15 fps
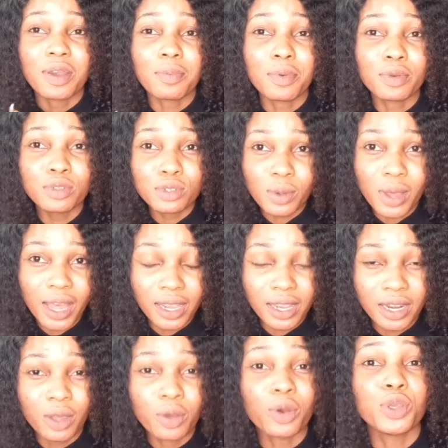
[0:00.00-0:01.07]
prone to
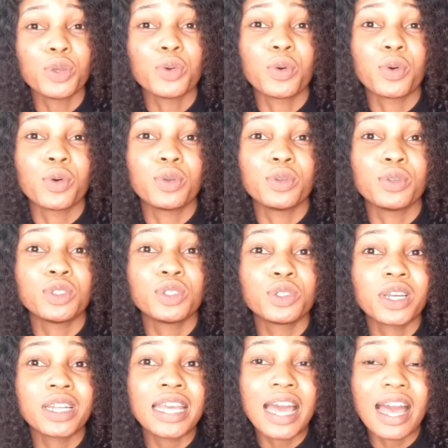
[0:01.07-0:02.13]
acne, or you
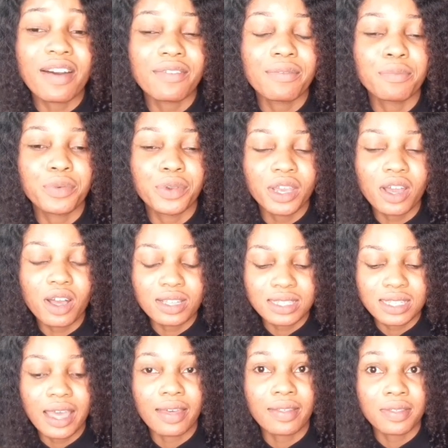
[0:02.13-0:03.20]
usually have breakouts
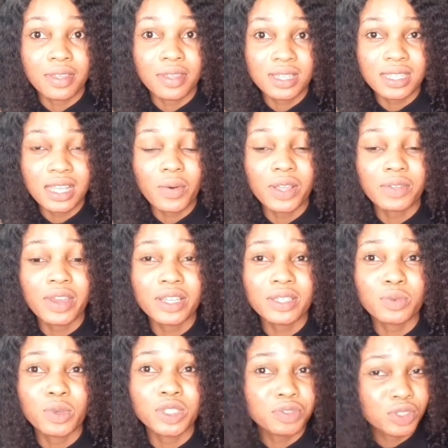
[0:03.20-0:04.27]
like this, I would advise you to
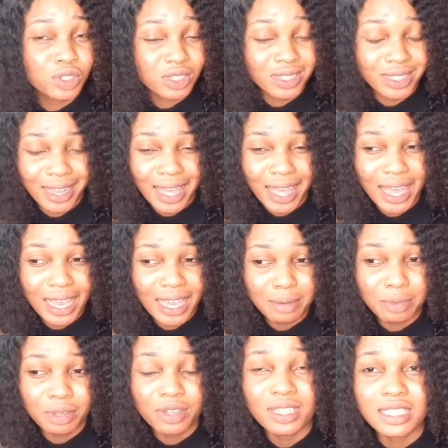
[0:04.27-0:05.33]
watch videos to the end,
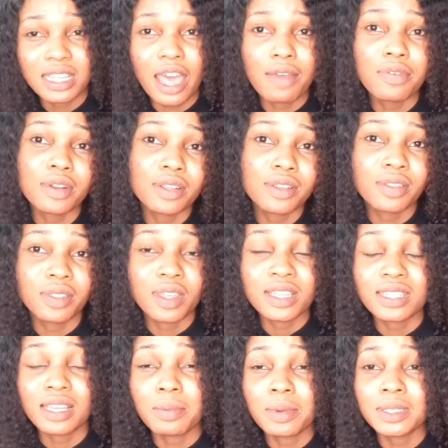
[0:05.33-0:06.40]
because every little thing
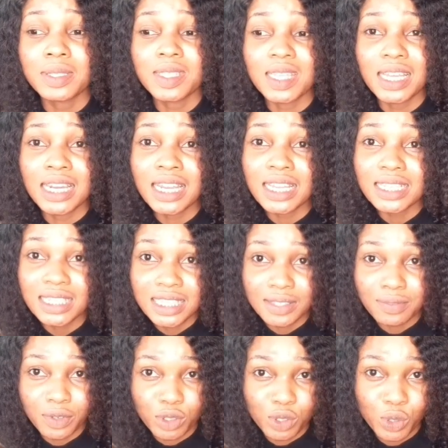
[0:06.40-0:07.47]
I'm going to say in this
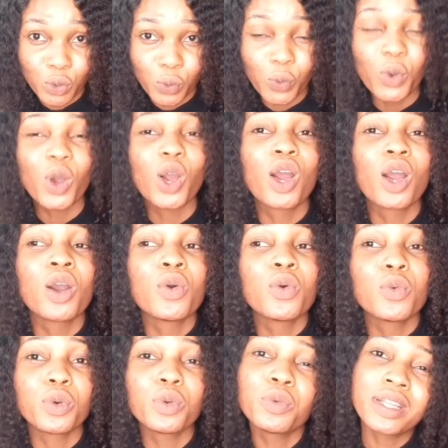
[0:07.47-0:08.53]
video
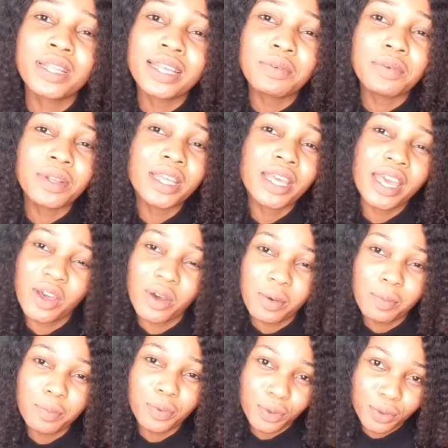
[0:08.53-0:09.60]
will really, really
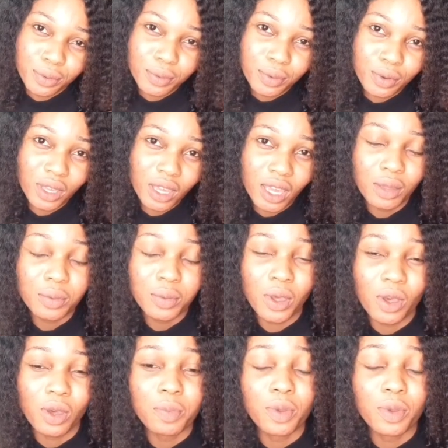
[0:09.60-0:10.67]
help you, okay? Will
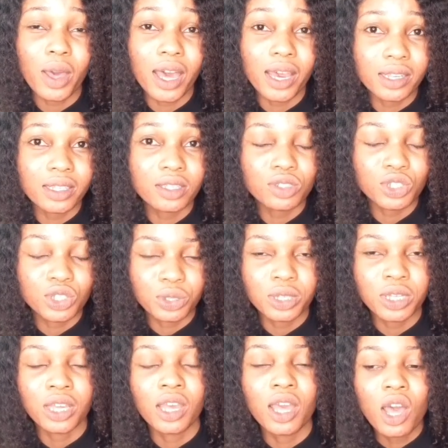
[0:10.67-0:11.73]
help your acne
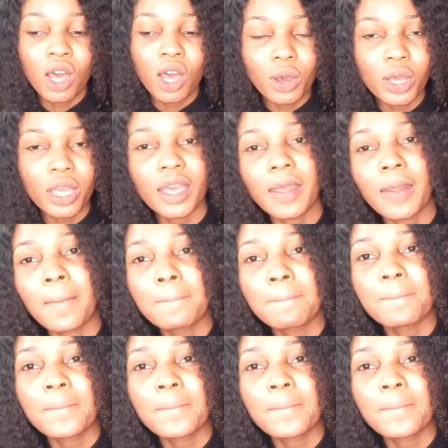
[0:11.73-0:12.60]
journey, okay?